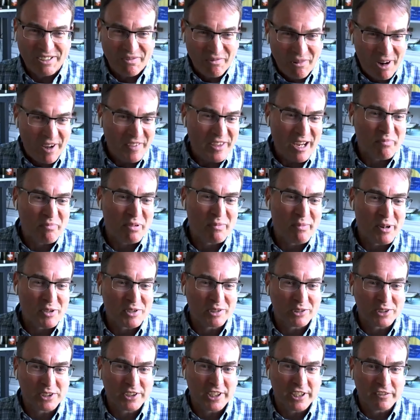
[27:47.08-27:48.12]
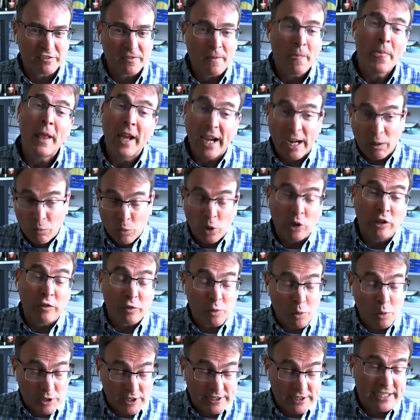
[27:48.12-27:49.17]
he doesn't want that promotional stuff. I
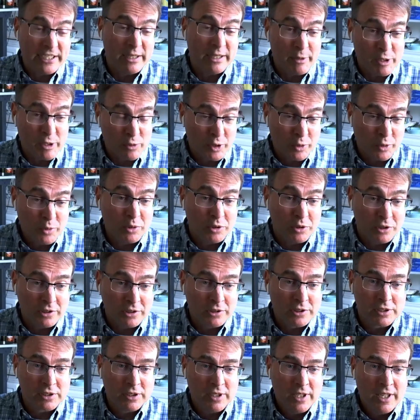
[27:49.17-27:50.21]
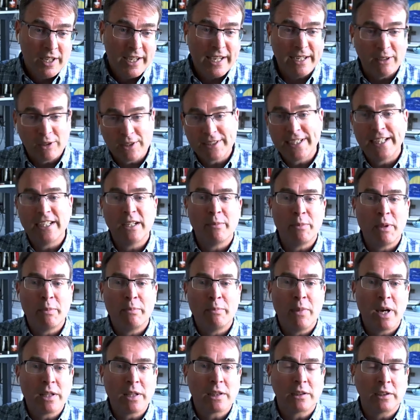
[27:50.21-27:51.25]
will, of course, send him his renewals and I'll send
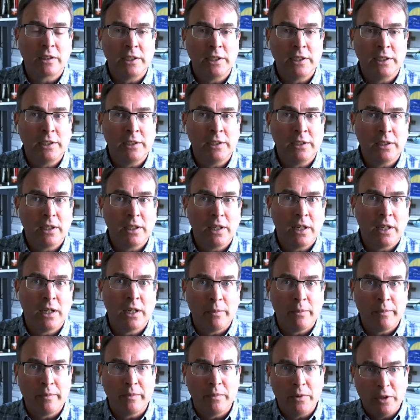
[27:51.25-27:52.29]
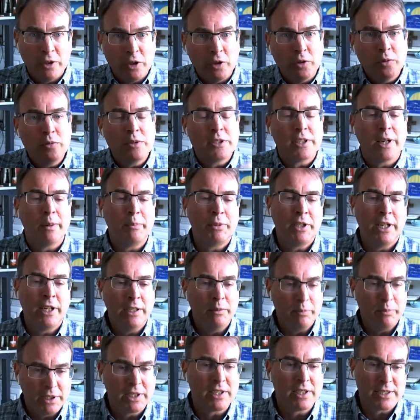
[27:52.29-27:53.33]
him the monthly um, news
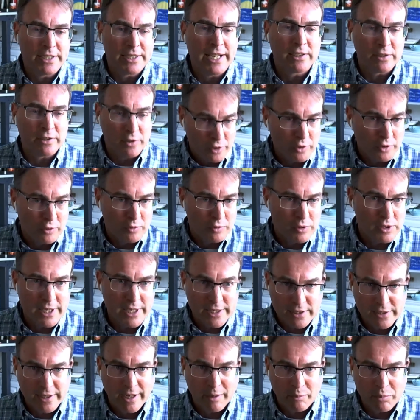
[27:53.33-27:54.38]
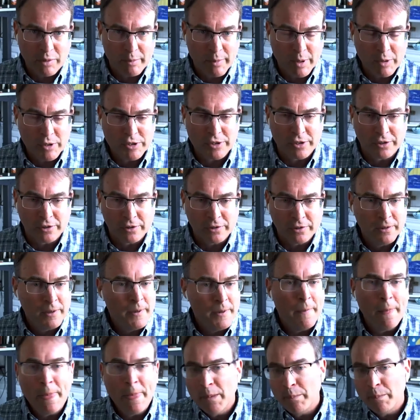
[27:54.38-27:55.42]
update because that's news, that's not
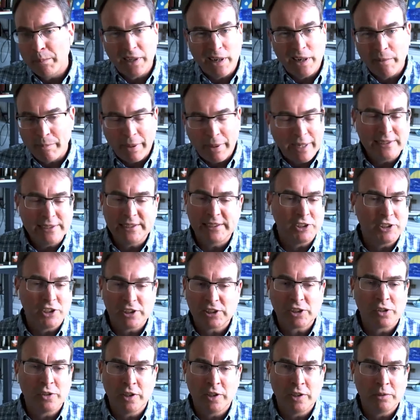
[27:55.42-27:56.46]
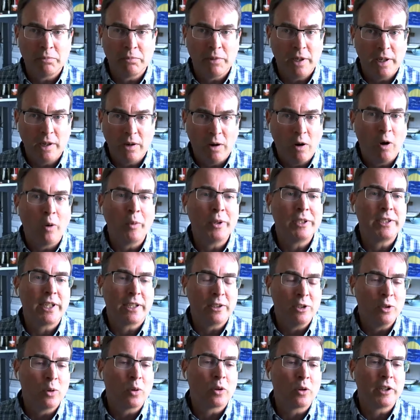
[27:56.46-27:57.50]
promotional. But I'm basically just going to
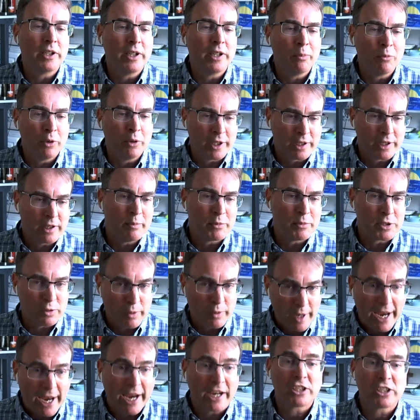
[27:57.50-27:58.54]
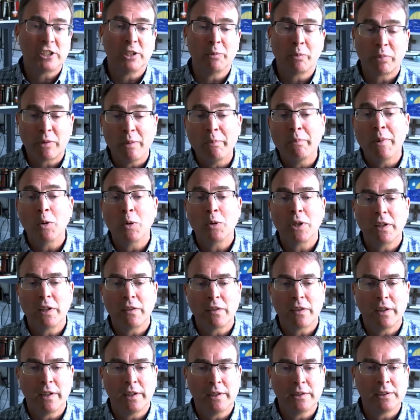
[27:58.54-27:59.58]
always ignore him when it comes to actually
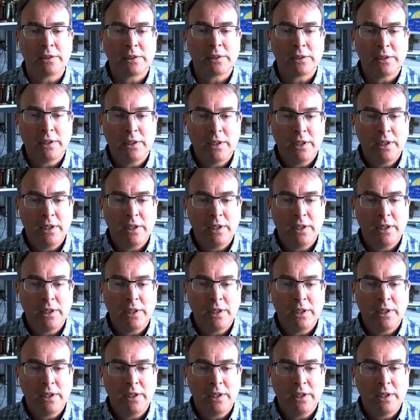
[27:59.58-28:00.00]
promoting things